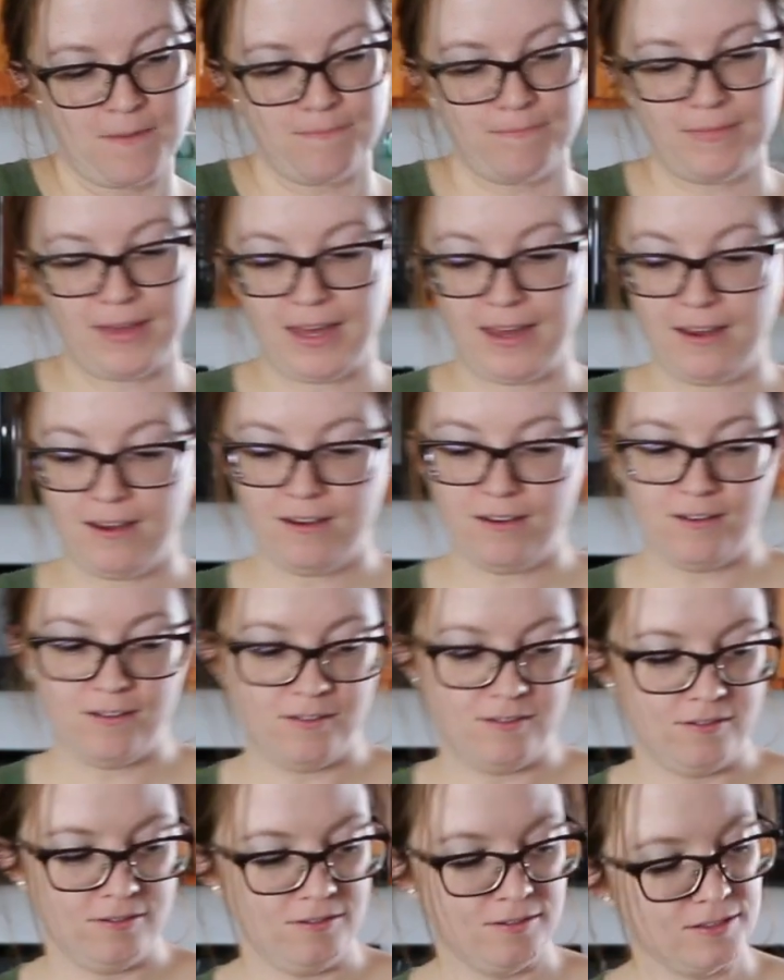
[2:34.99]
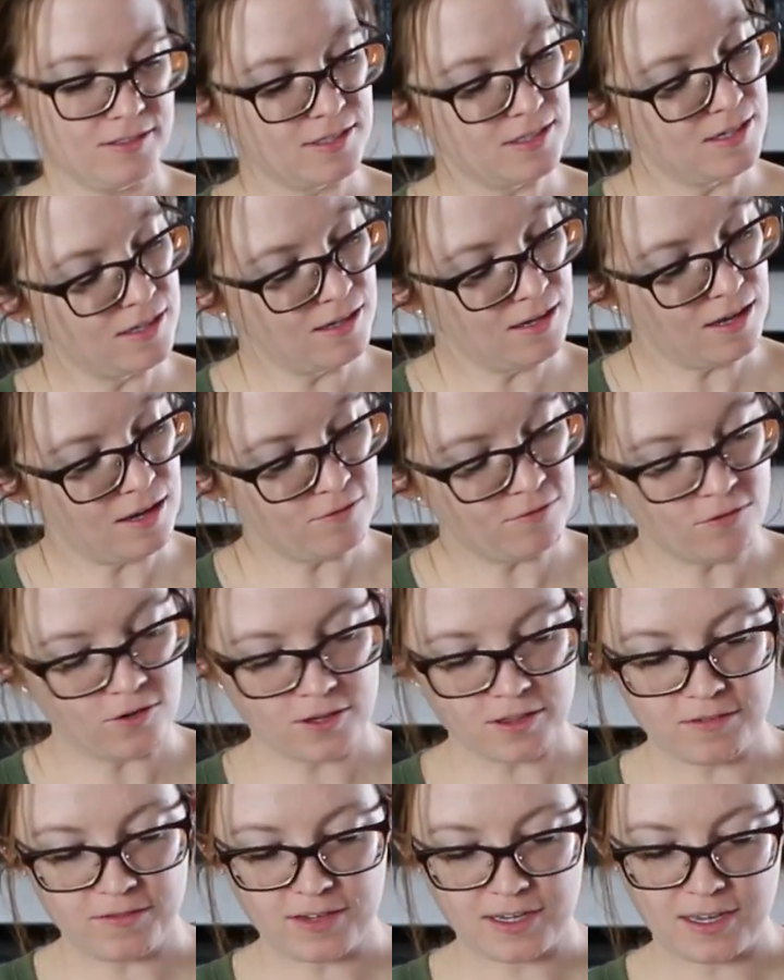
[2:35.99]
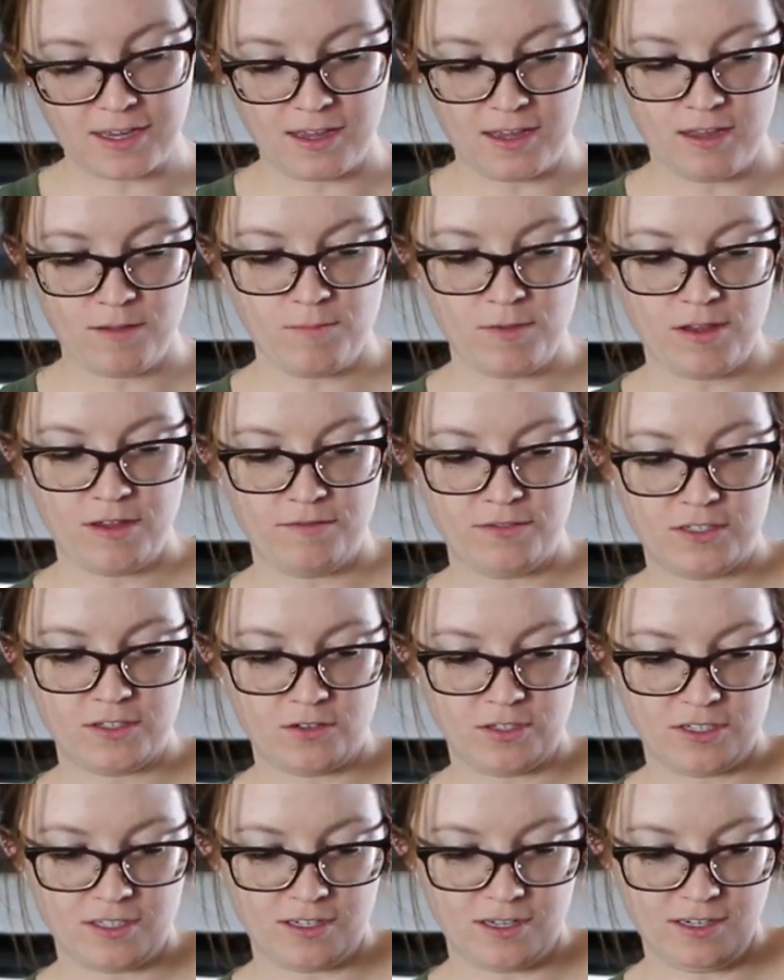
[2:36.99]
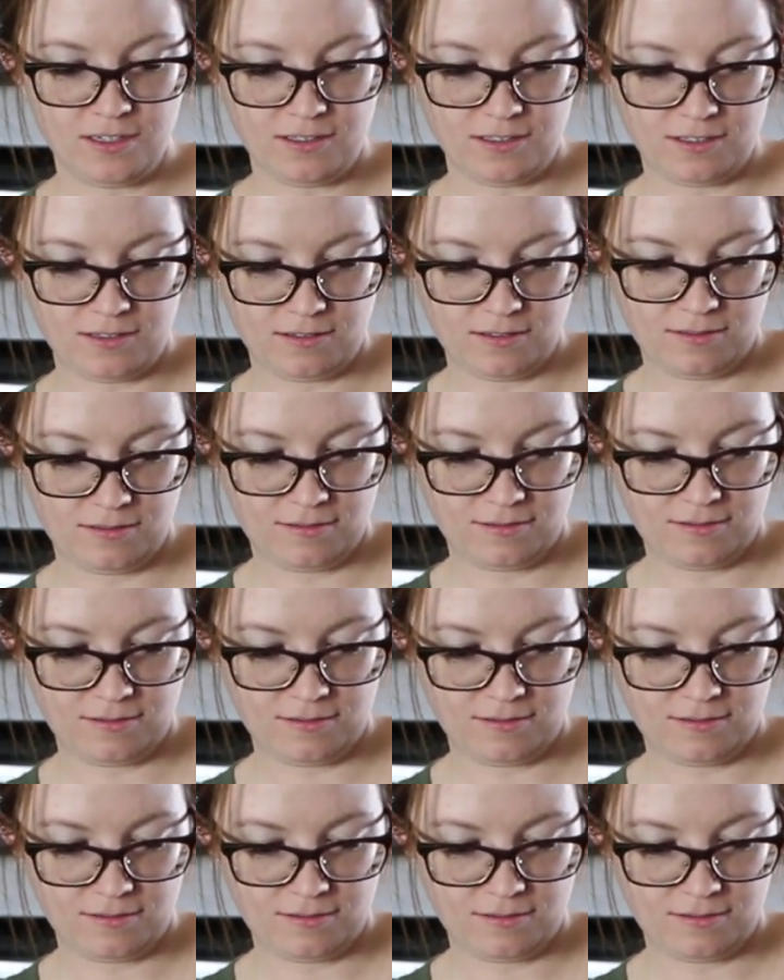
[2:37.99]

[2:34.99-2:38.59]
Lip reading: About a fourth of a cup of soy sauce.